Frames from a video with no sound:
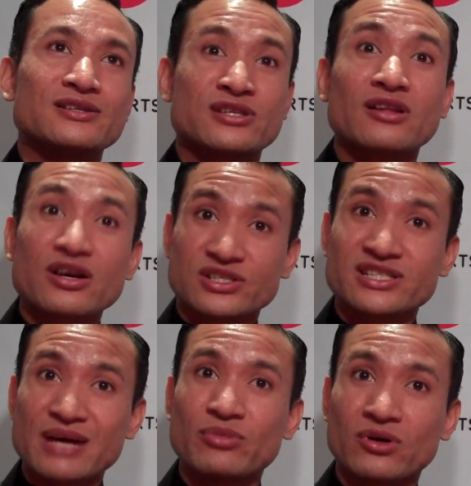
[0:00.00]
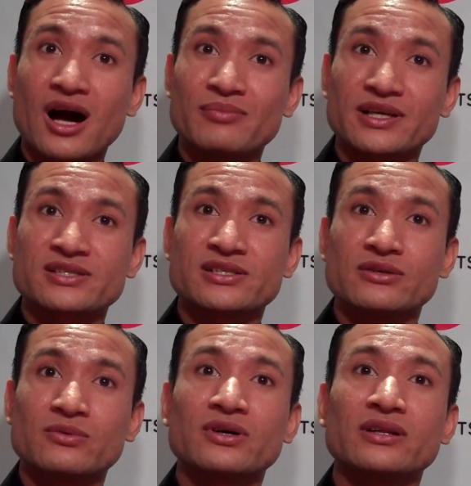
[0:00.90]
is the largest temple complex
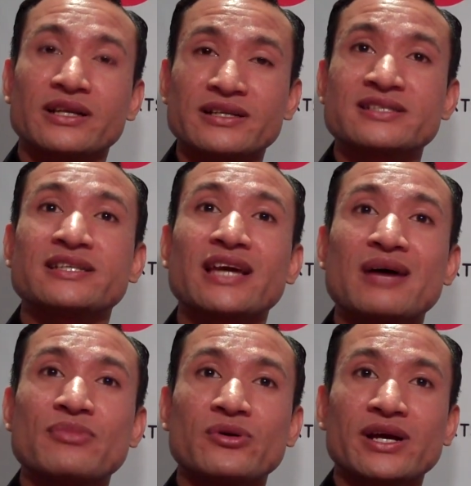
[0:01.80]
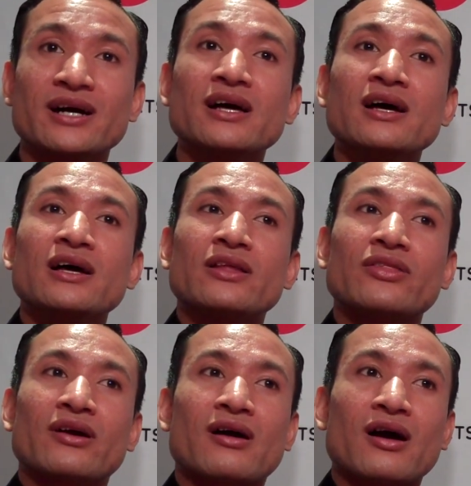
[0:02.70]
in the world, and it's in Cambodia,
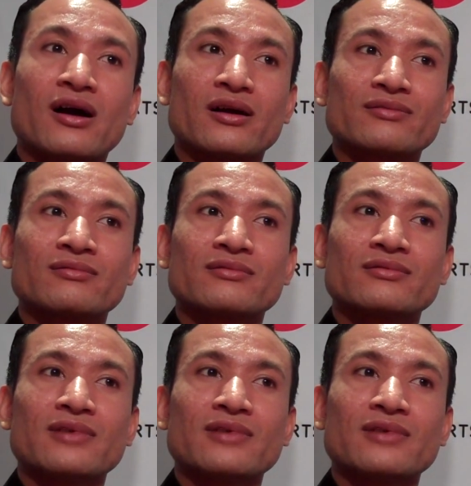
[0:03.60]
there are